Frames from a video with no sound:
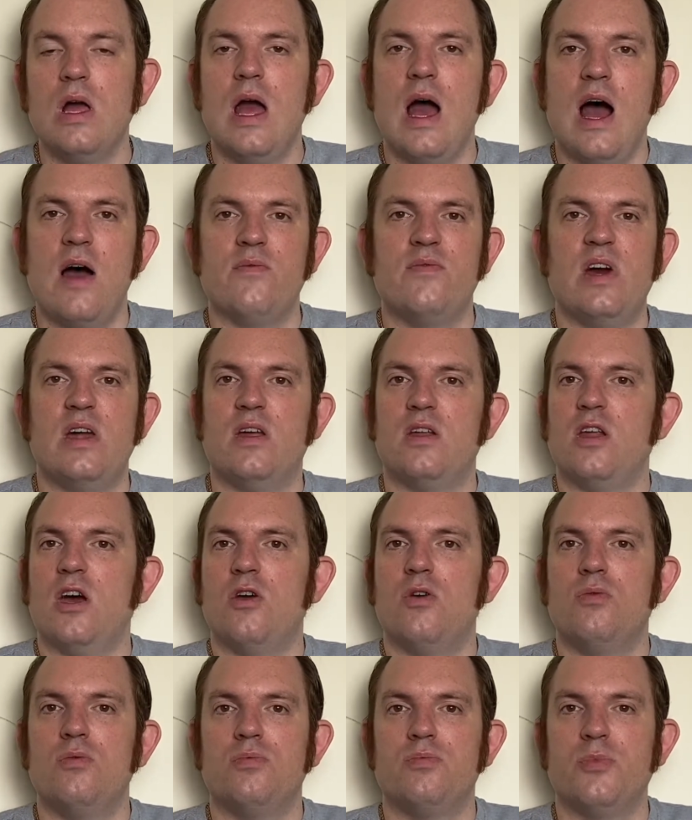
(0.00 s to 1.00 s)
And then I
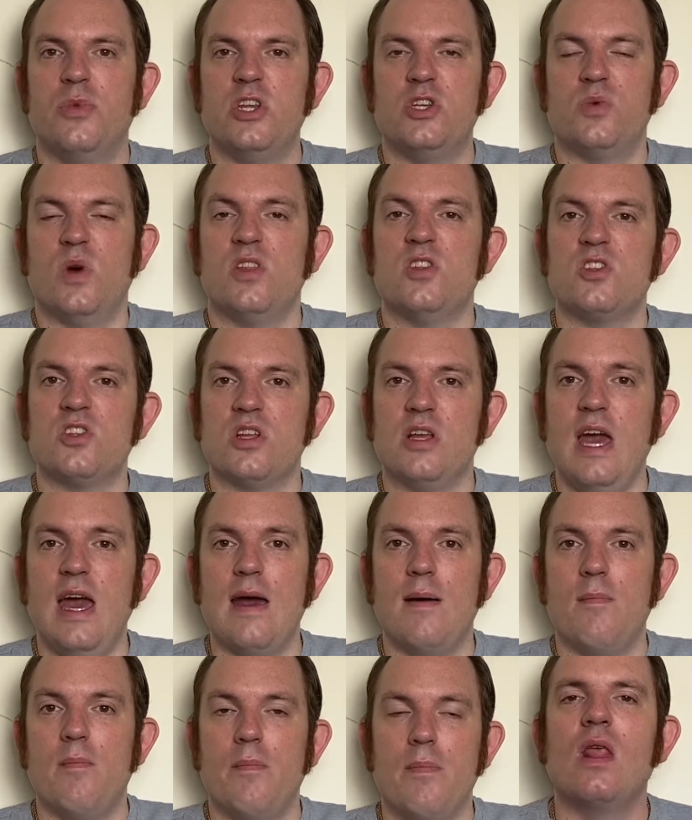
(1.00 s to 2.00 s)
know which ones to get.
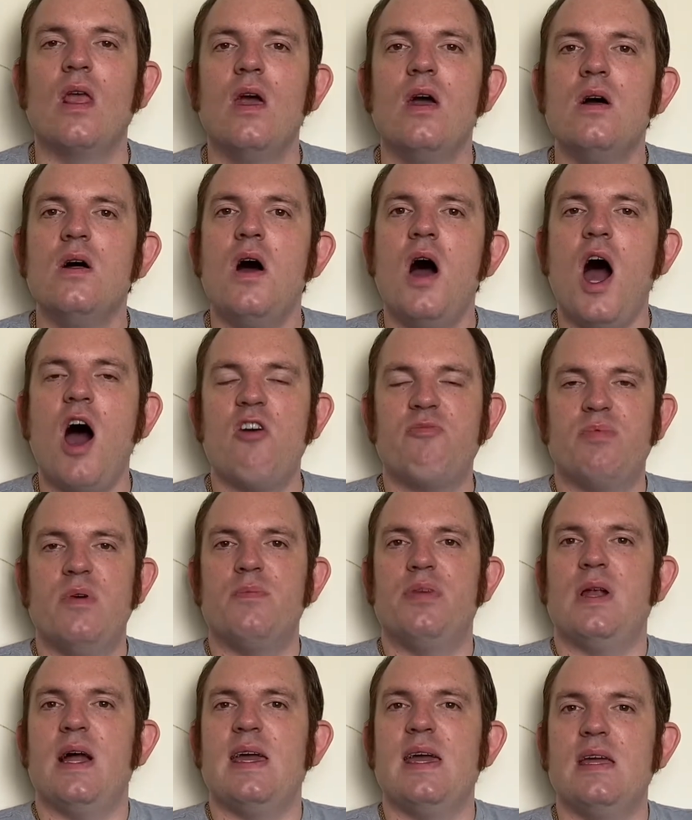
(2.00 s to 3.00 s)
I've been
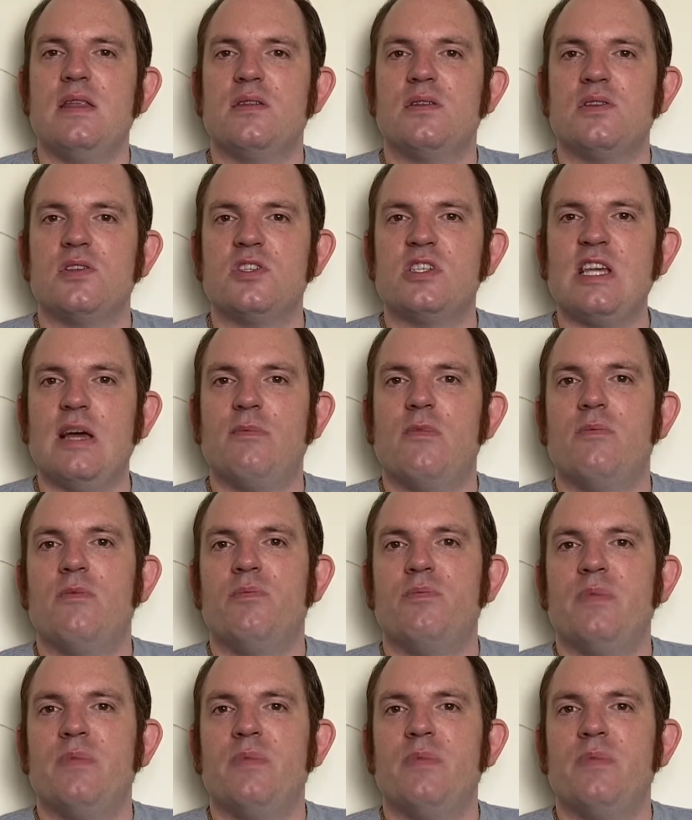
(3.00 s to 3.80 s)
playing Sam &